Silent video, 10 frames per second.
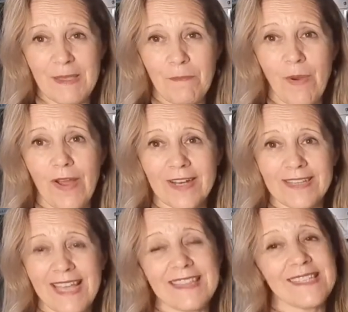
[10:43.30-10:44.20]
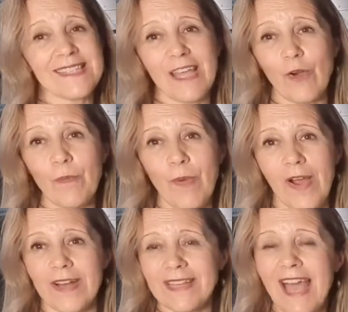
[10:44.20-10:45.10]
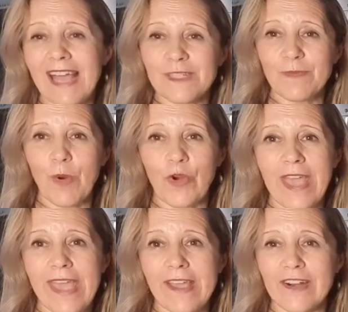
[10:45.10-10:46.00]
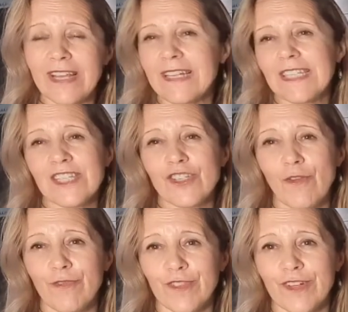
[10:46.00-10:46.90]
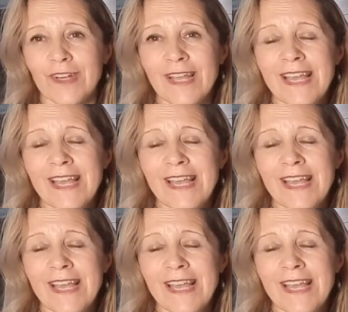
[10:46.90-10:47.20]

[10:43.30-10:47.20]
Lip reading: part, and the second part has more air and is softer.